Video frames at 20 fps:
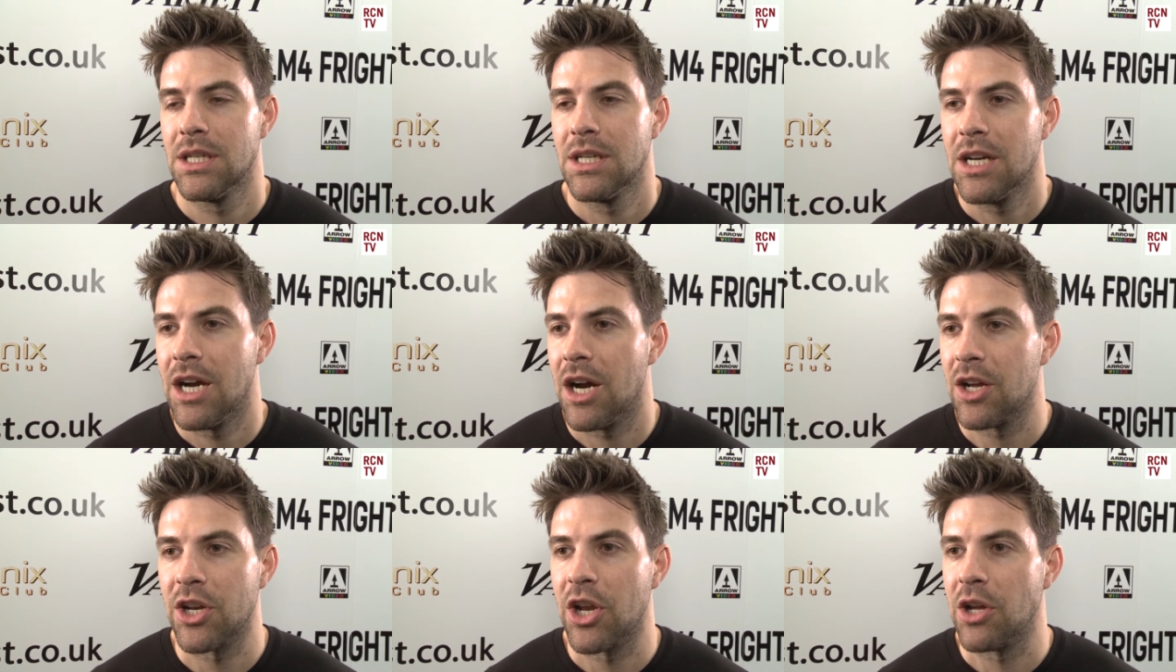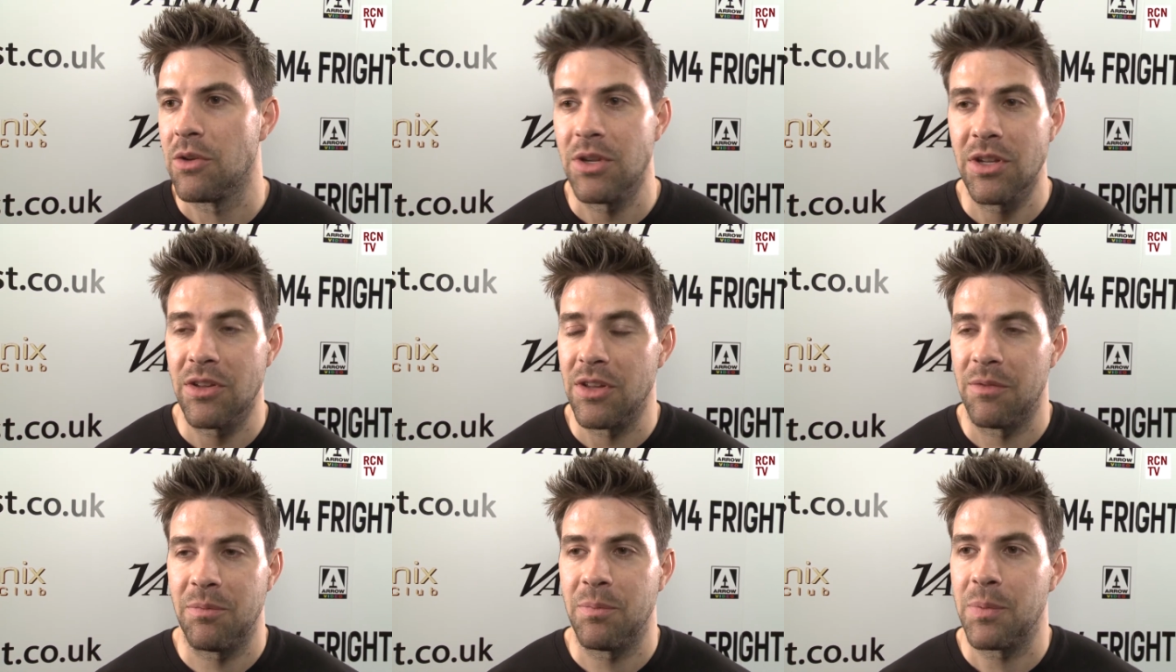I don't know,
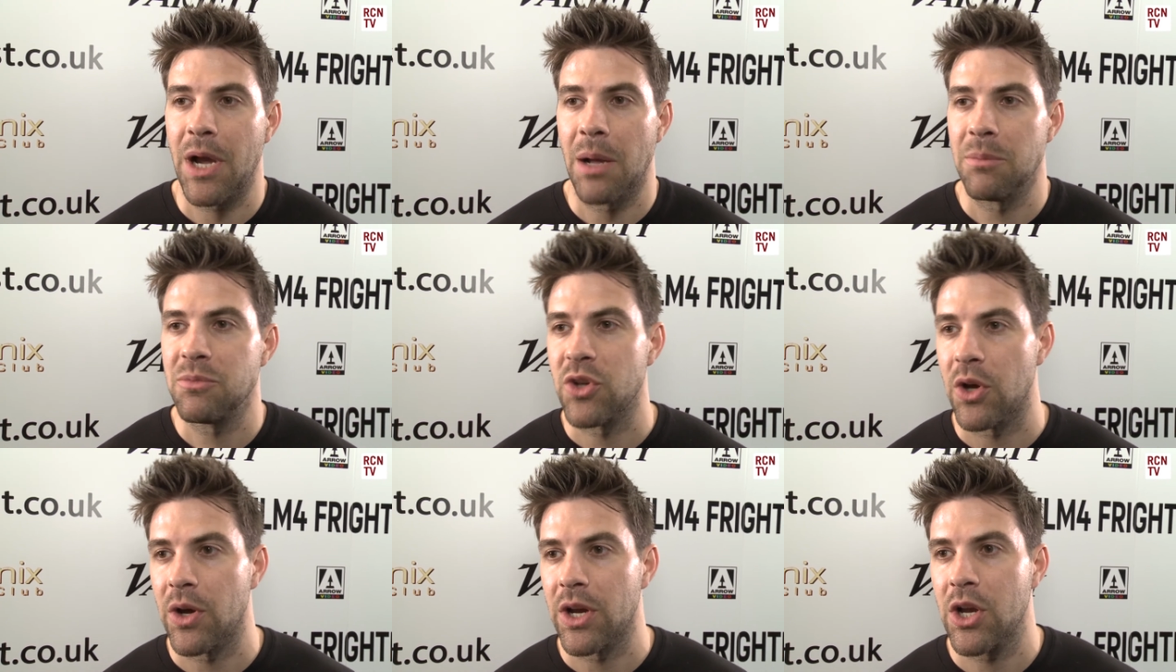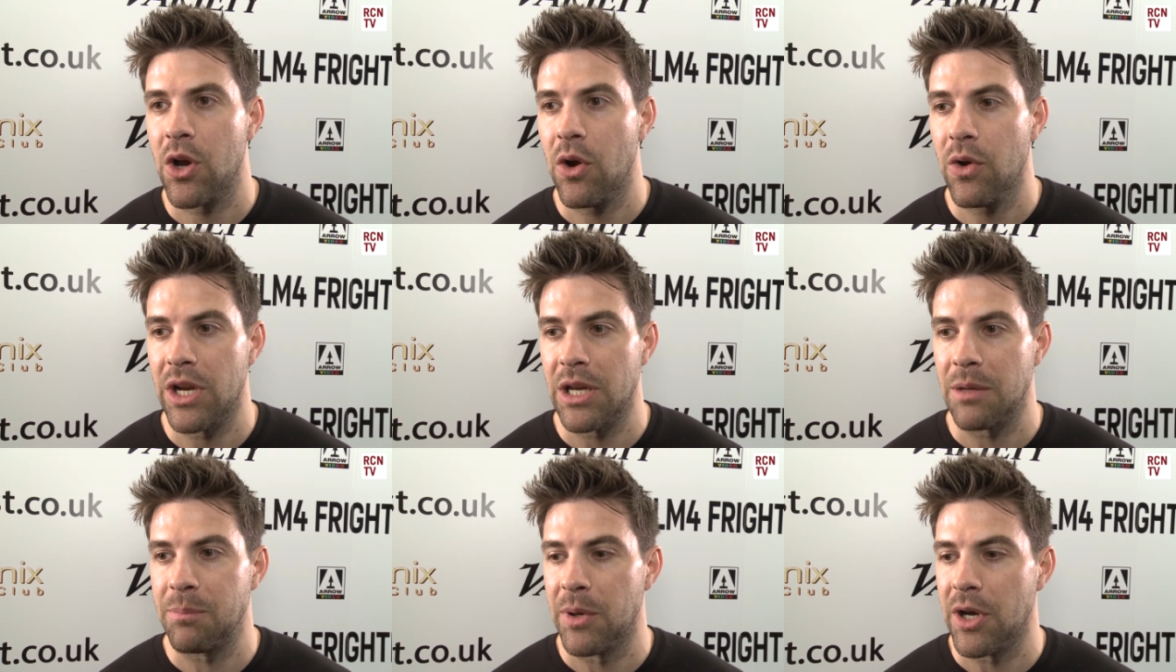you become so
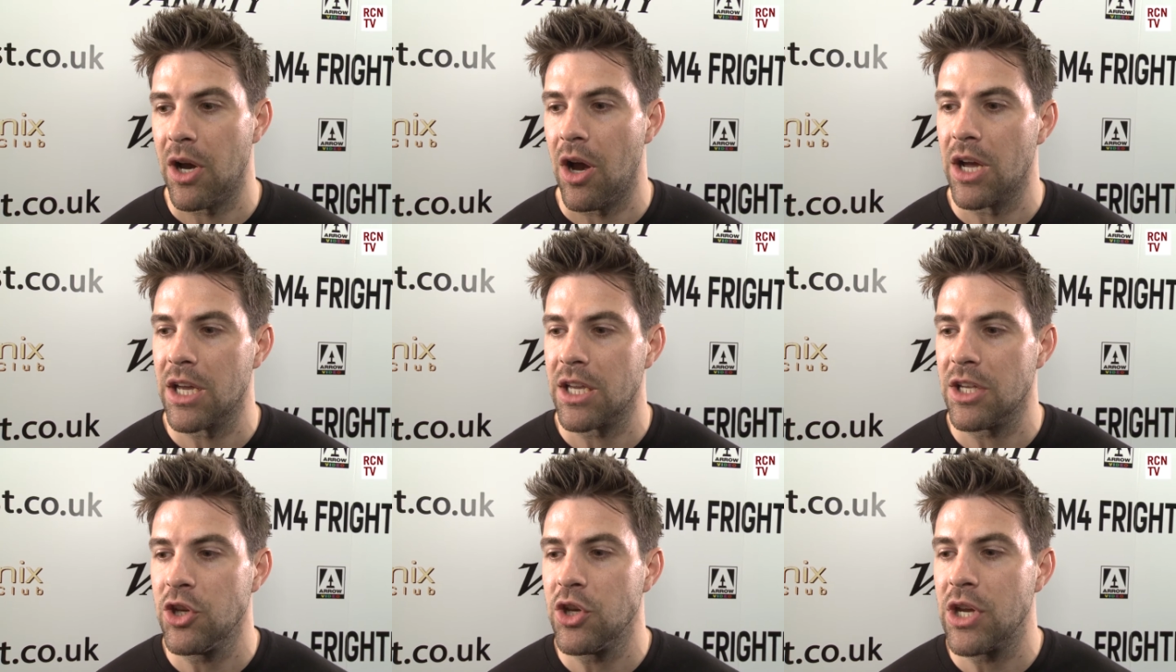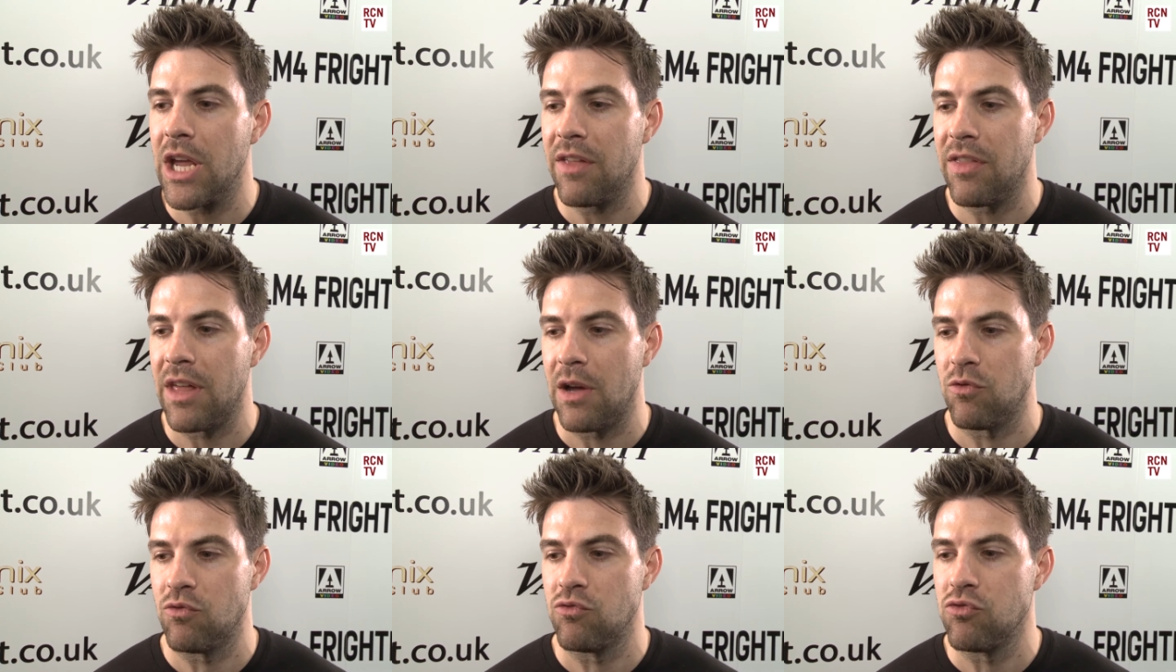iconic. But I, you get
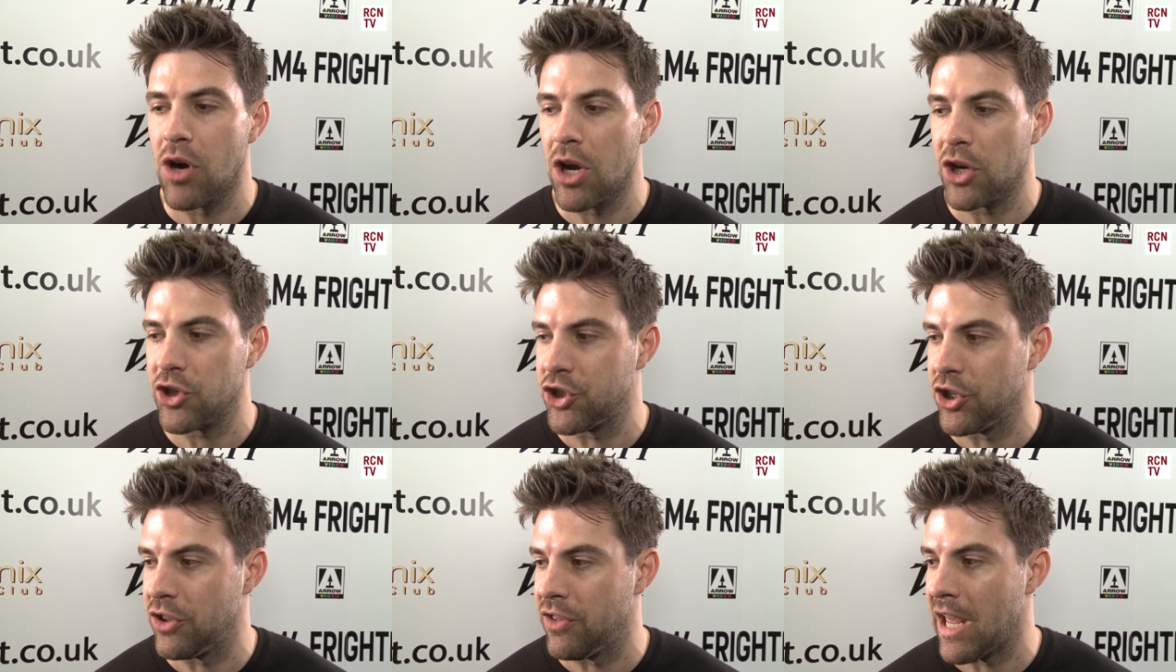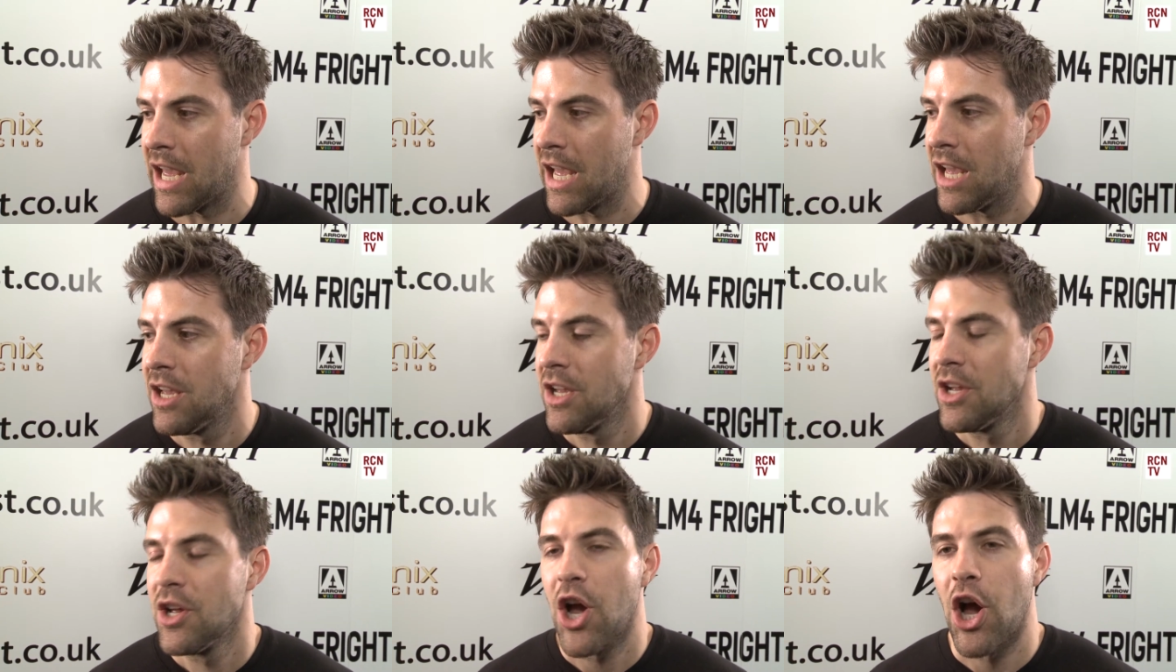that rush and that
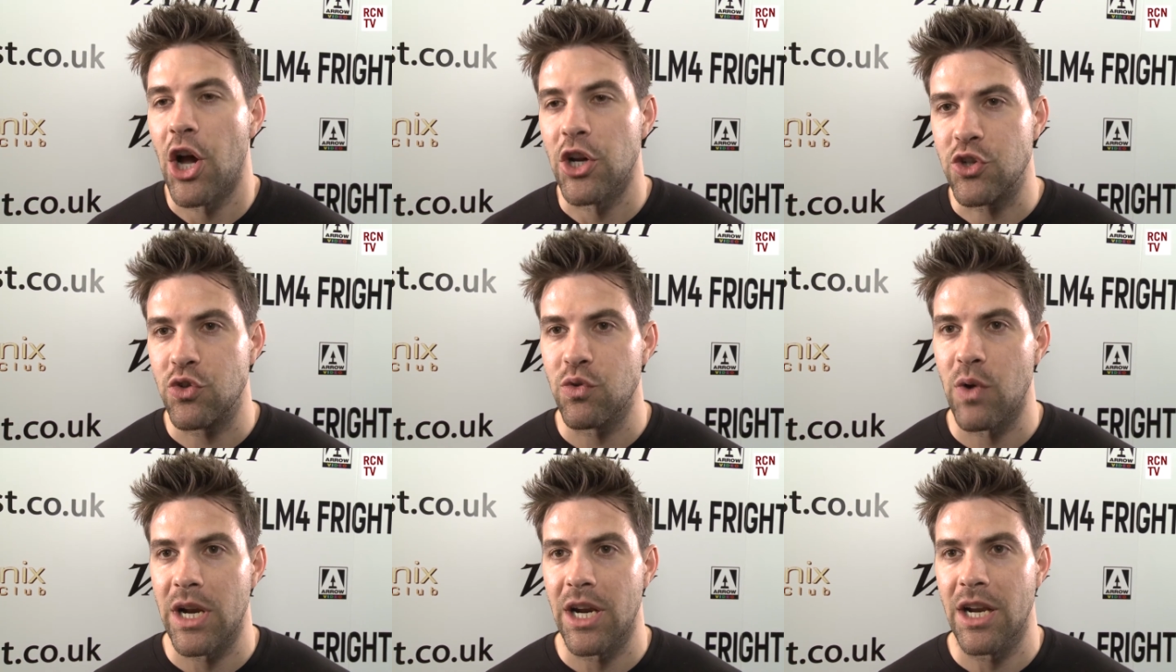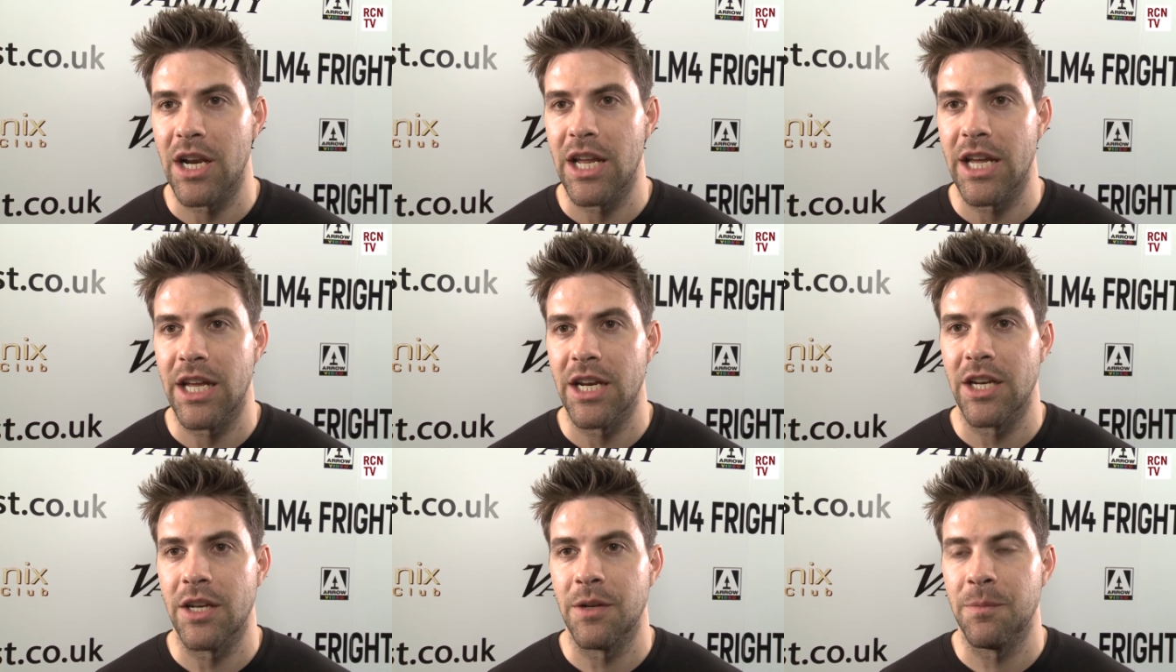
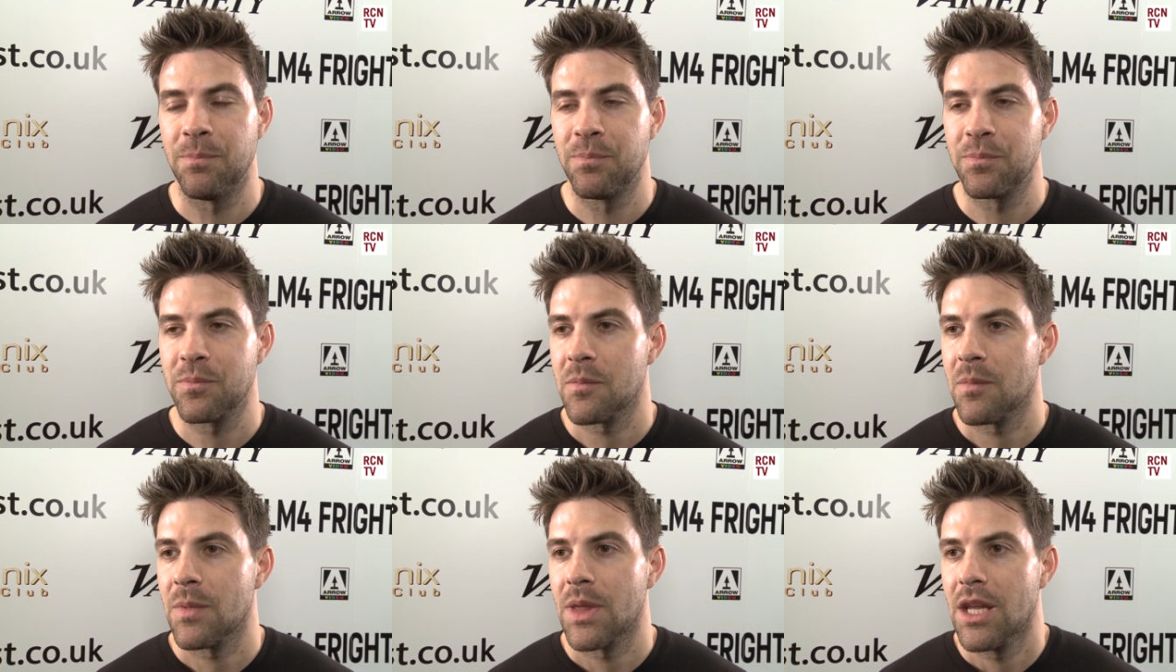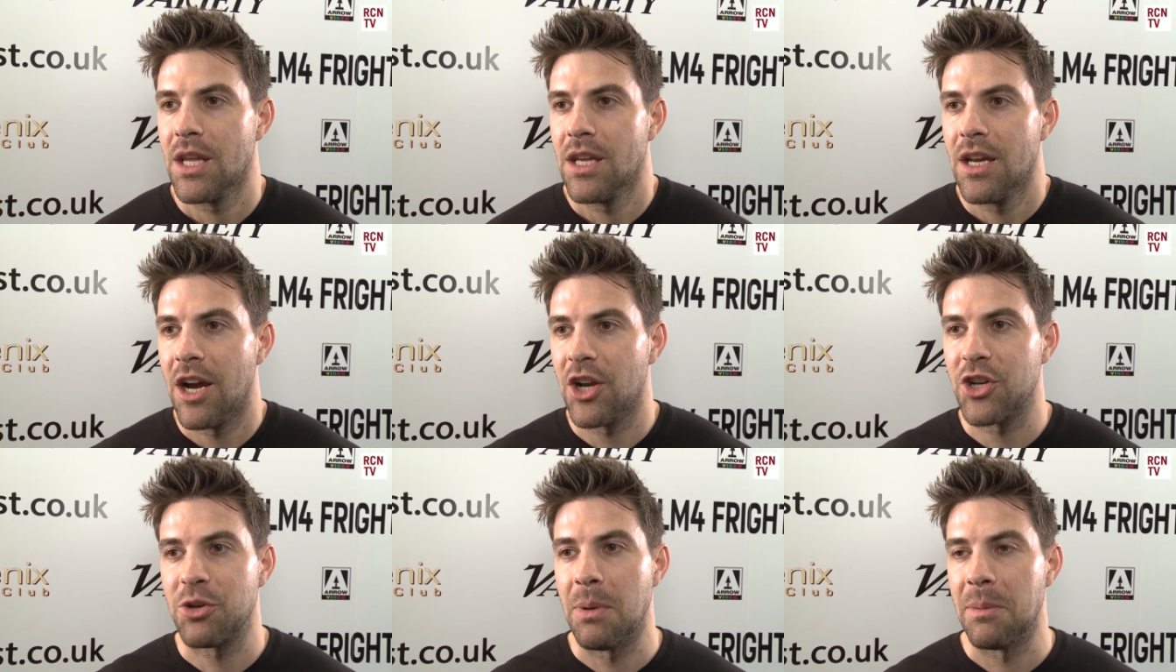adrenaline and
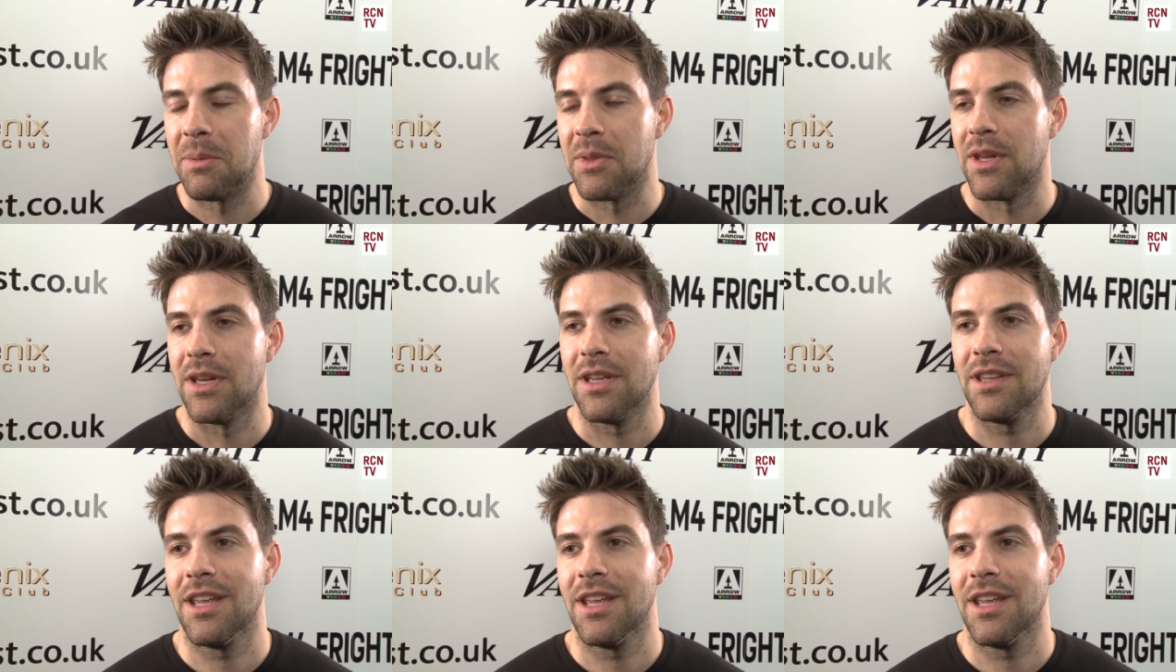I should remember that.